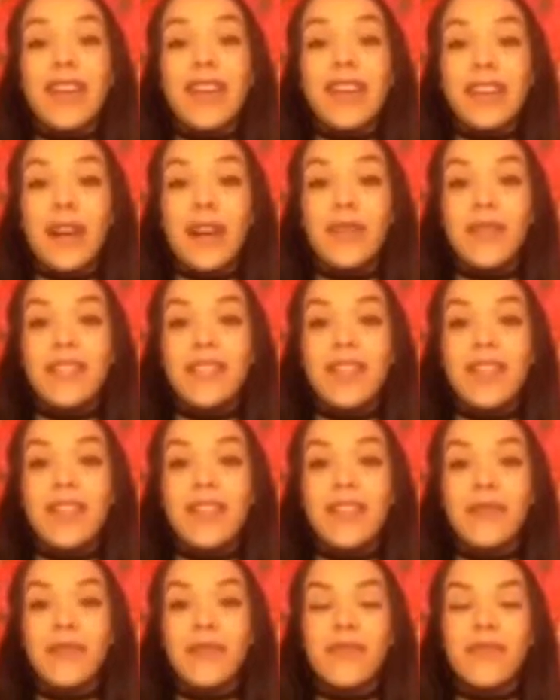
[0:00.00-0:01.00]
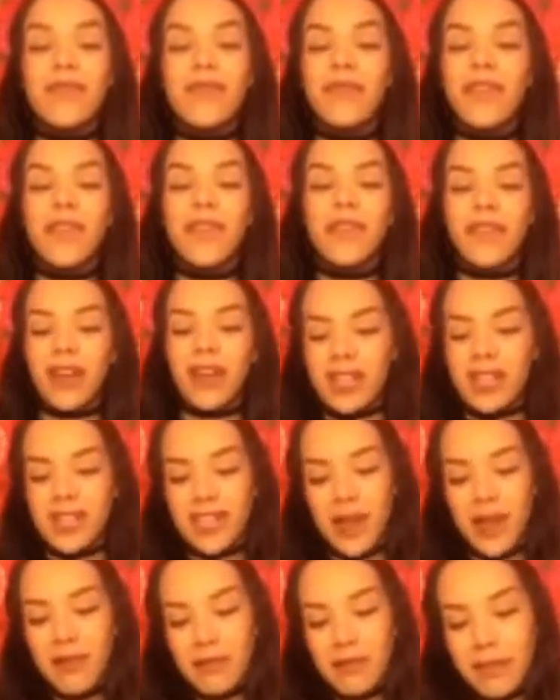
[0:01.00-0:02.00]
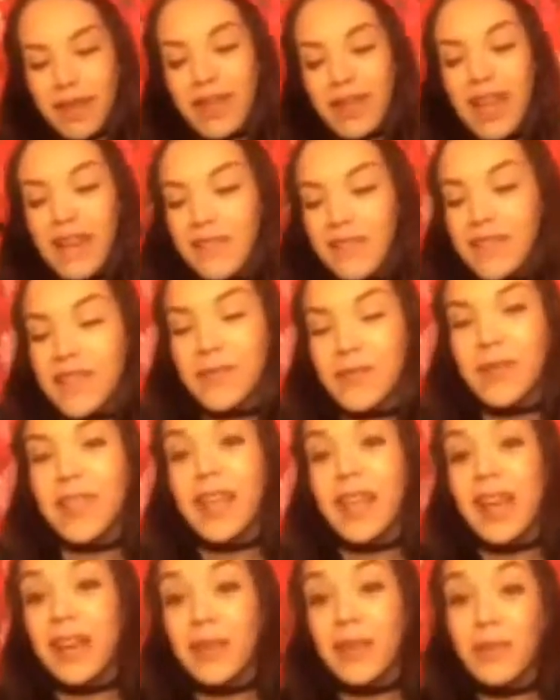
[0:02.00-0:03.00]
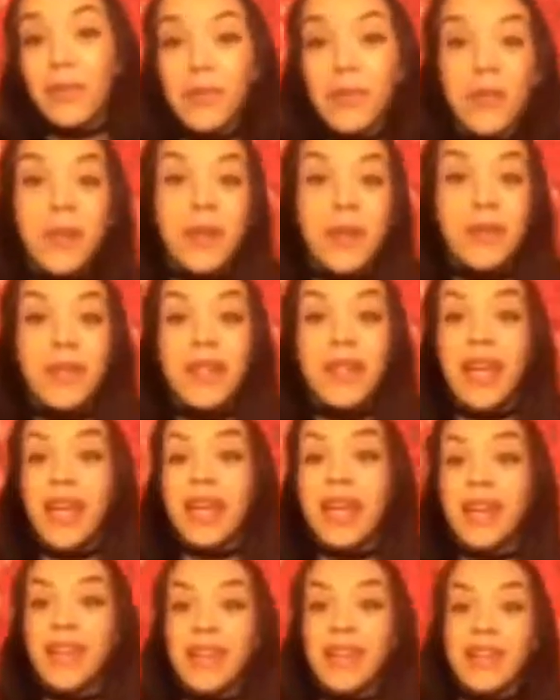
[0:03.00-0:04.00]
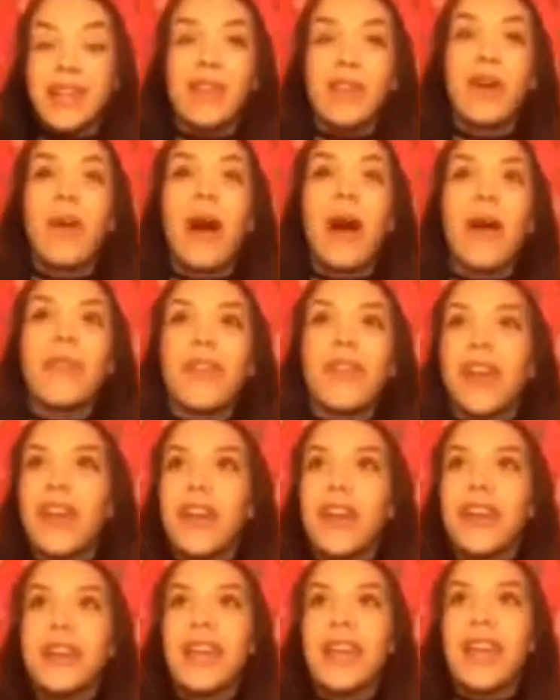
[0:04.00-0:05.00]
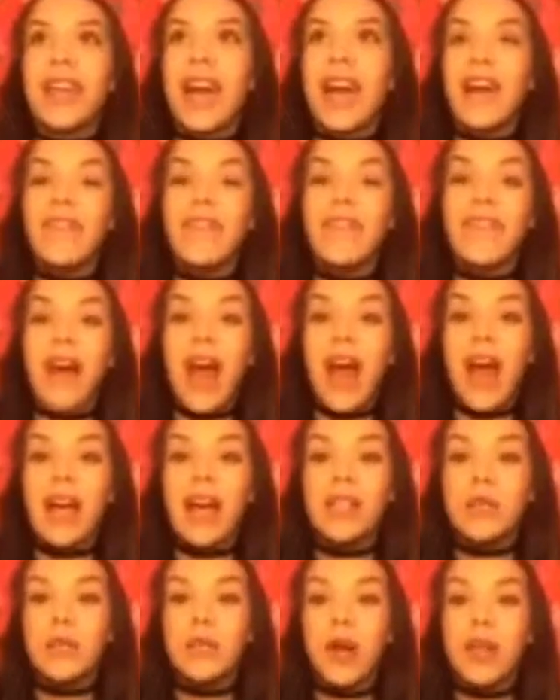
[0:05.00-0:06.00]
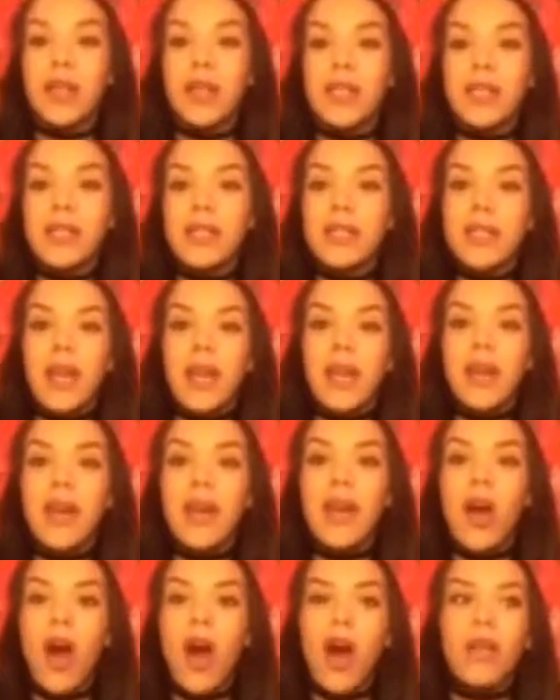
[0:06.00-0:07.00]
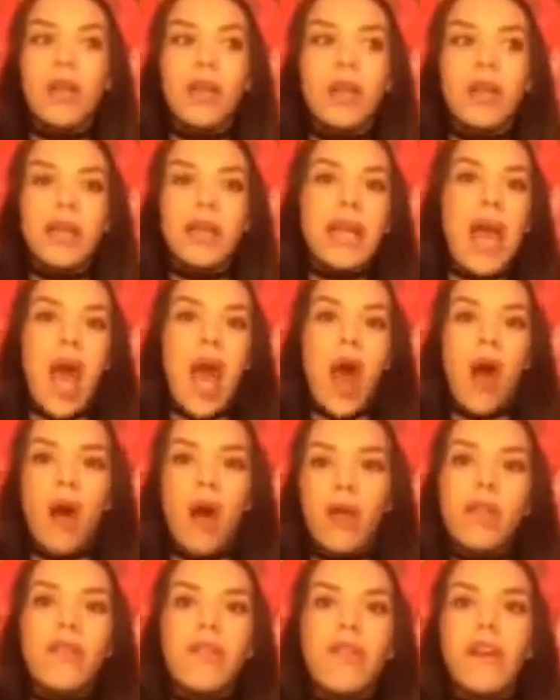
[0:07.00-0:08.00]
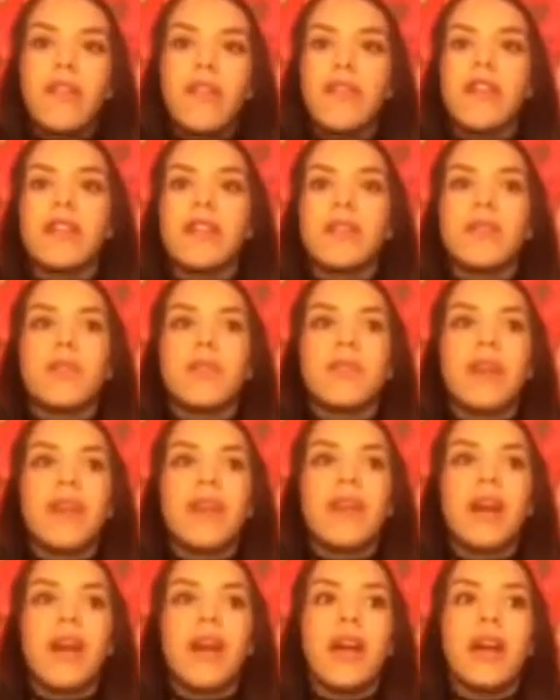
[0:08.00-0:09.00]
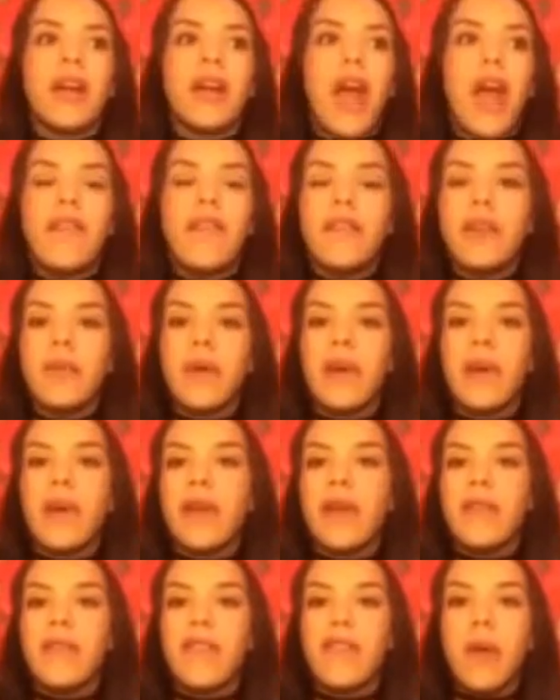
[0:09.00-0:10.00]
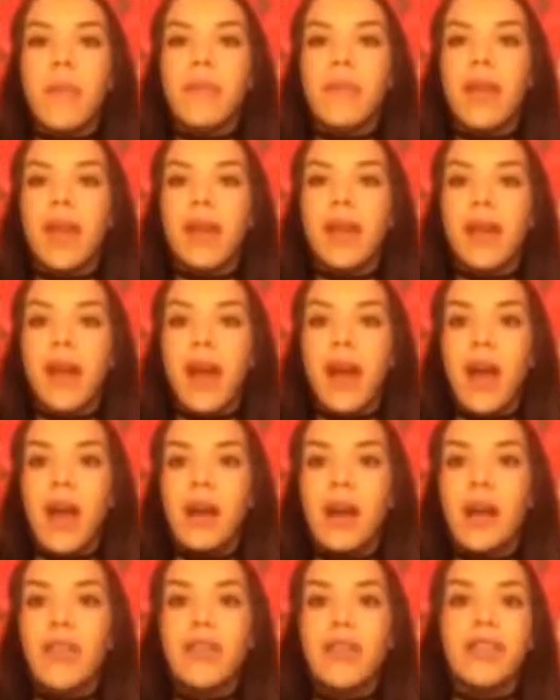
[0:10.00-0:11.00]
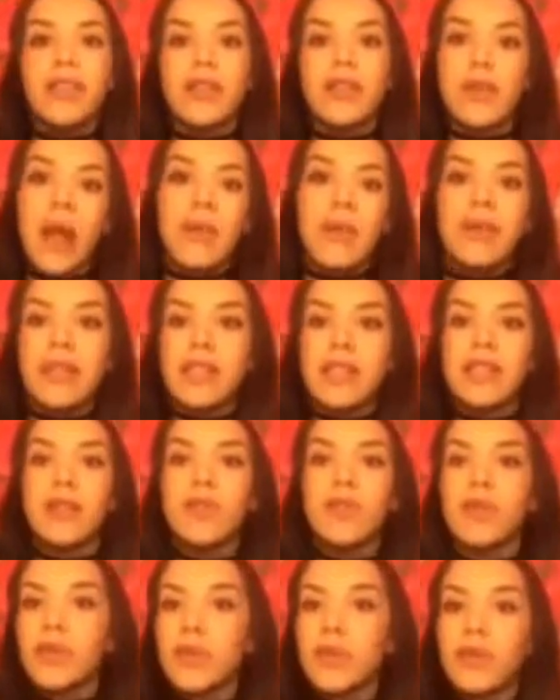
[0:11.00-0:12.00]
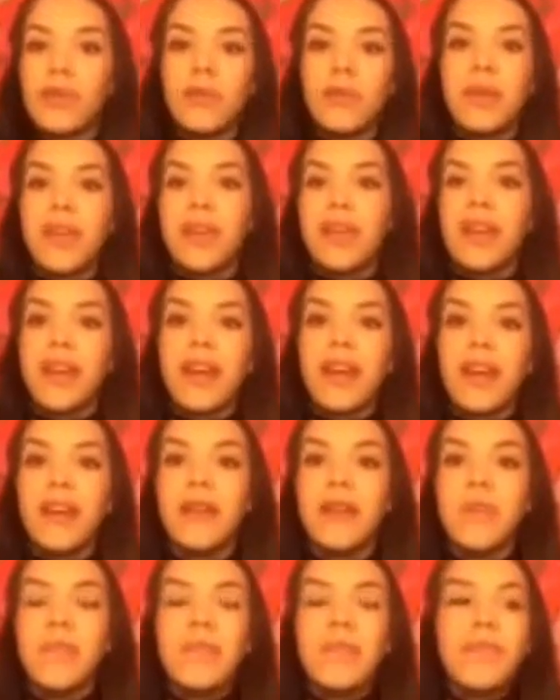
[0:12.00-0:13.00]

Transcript: Like, that was like the funnest time of my life, is when like we would like go out there and like have fat ass parties, and like literally all of our friends would be there, and everyone from like the surrounding schools would be there.